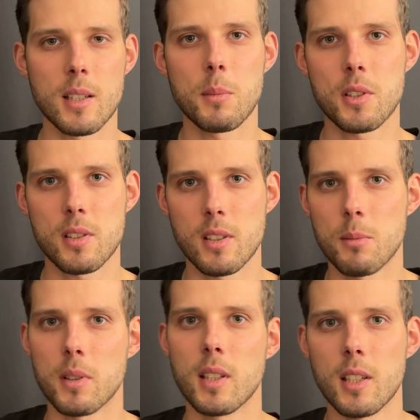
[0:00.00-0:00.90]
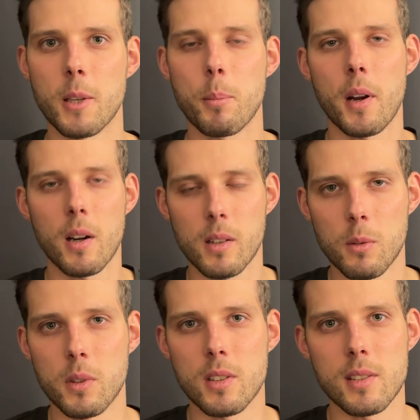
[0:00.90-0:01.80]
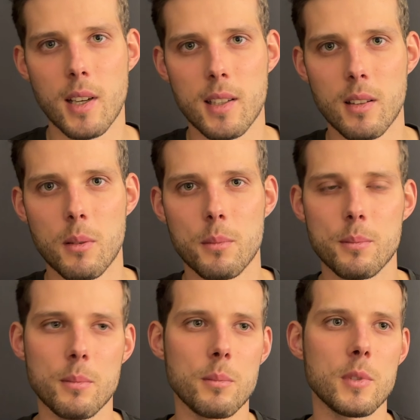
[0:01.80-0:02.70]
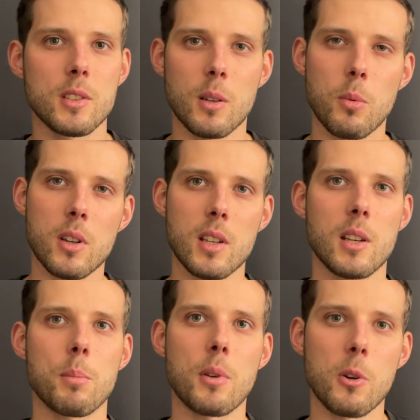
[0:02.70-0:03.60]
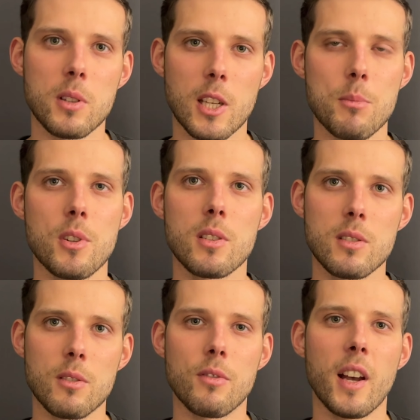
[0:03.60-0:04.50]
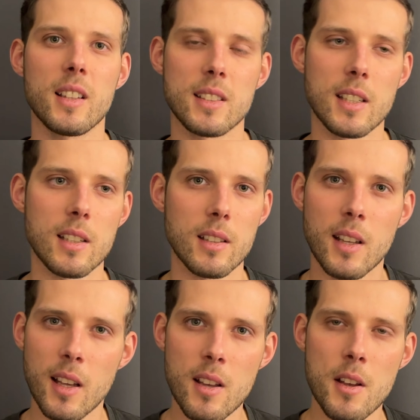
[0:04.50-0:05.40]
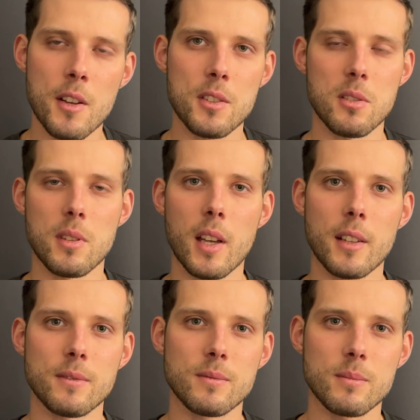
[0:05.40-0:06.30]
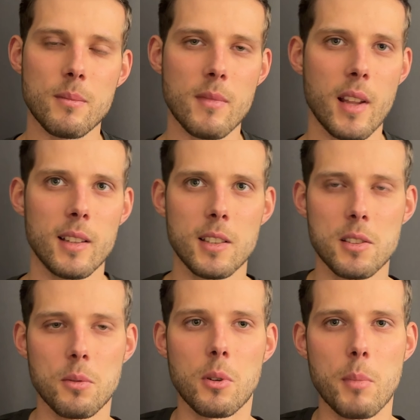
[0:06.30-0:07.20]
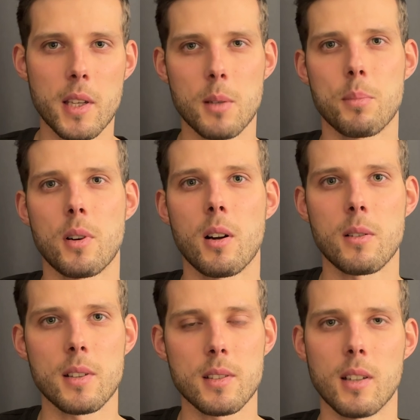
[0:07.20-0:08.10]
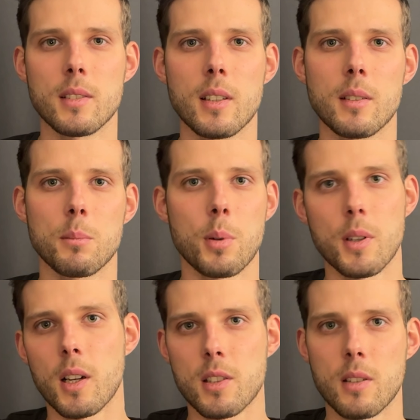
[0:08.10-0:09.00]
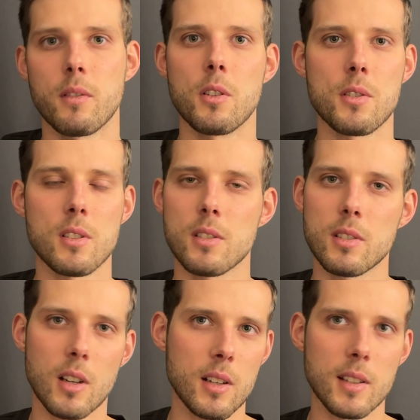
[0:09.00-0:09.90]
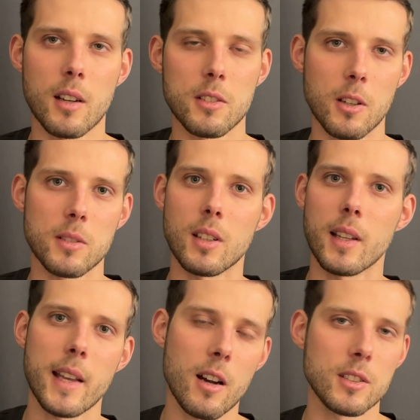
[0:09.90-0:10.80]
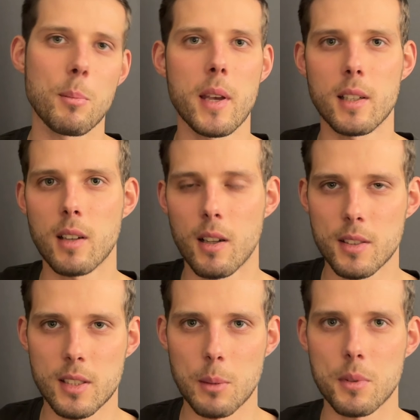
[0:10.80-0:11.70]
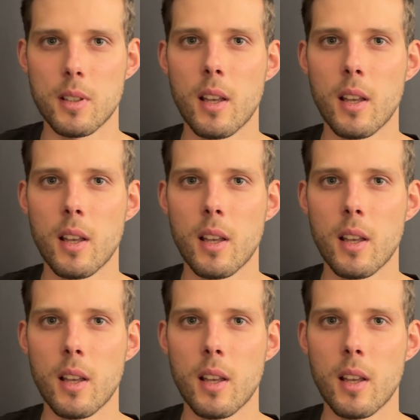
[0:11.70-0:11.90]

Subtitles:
a machine, but then in parallel we start working on a prototype just to validate it, so that at least we're making progress on the production version, starting out, on the layout, the main concepts.